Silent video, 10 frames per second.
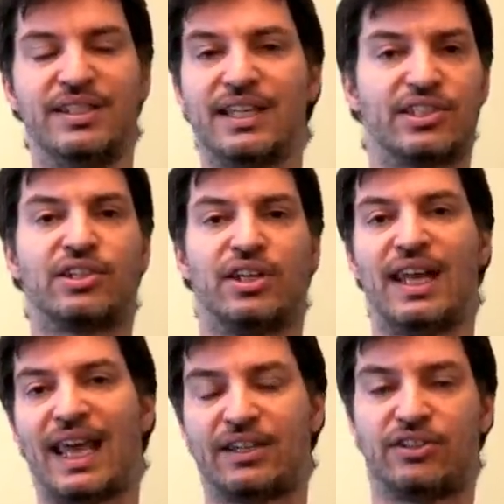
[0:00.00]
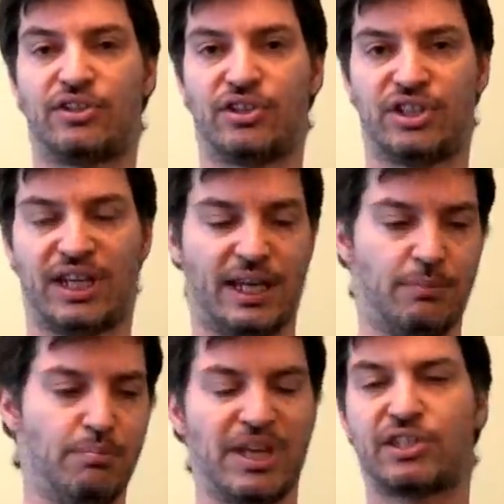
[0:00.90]
disconnect, such a
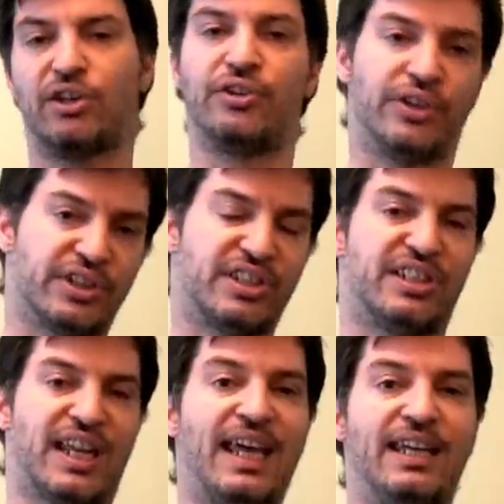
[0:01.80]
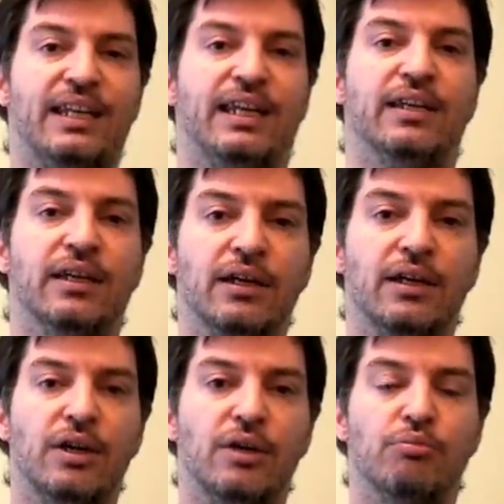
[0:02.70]
misunderstanding
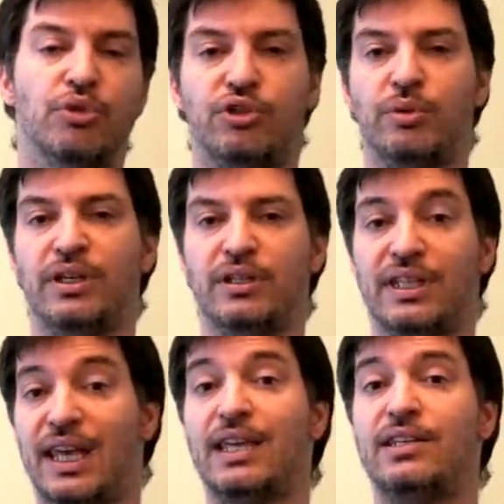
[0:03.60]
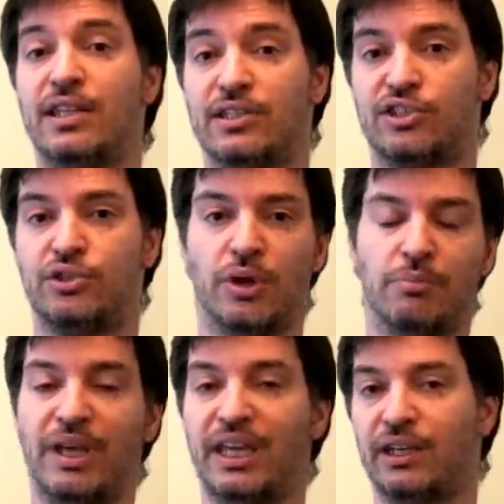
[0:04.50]
between the atheists who are
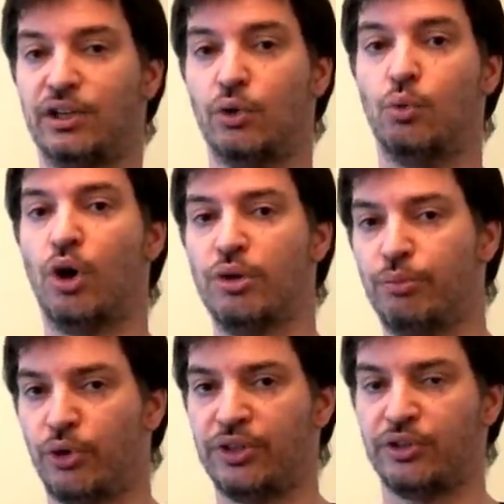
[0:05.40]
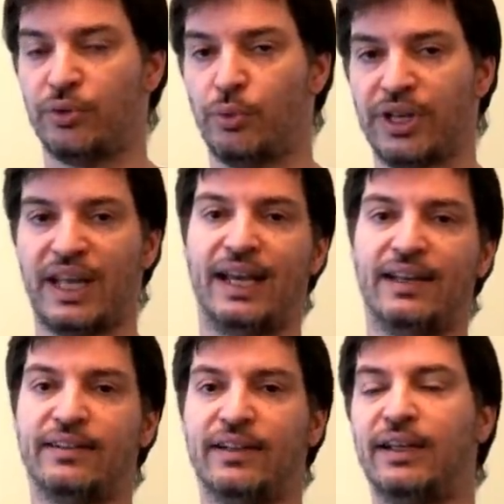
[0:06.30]
making the one point on the one
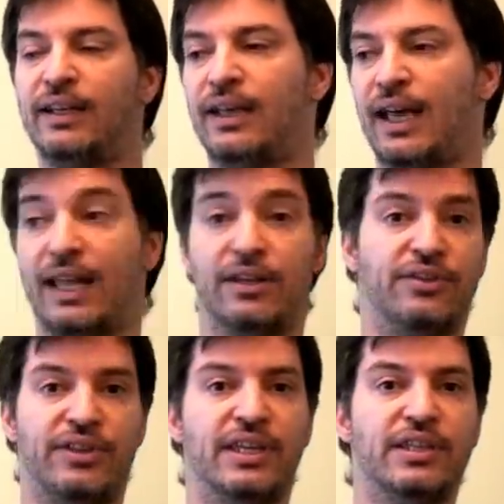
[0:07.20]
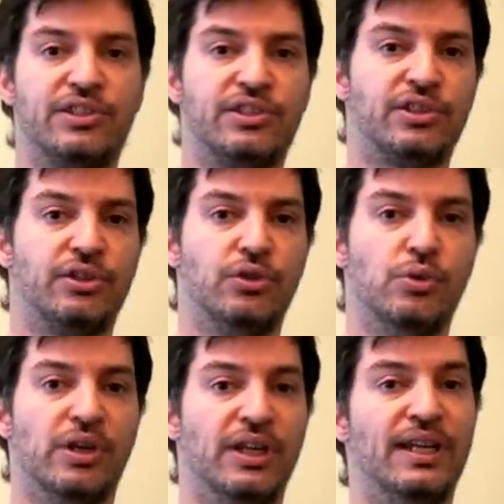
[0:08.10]
hand and the theists
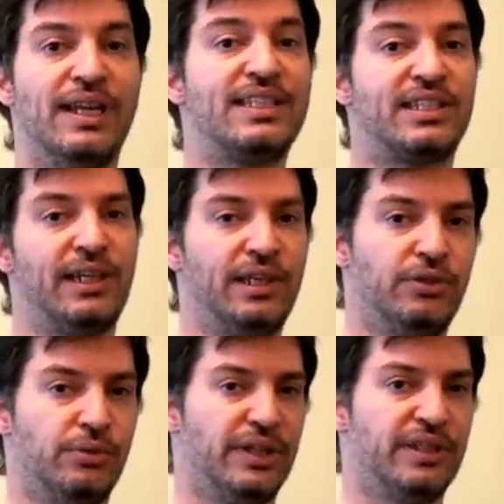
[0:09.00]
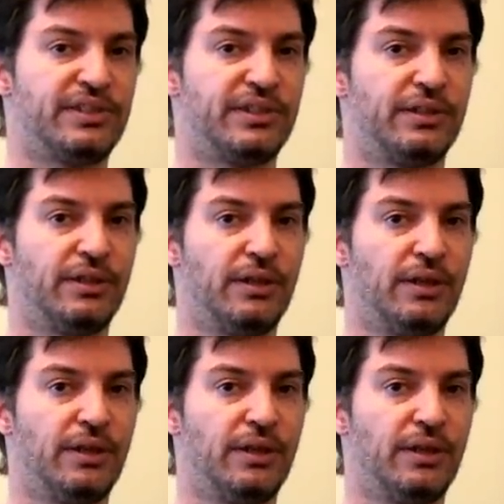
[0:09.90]
who are listening to this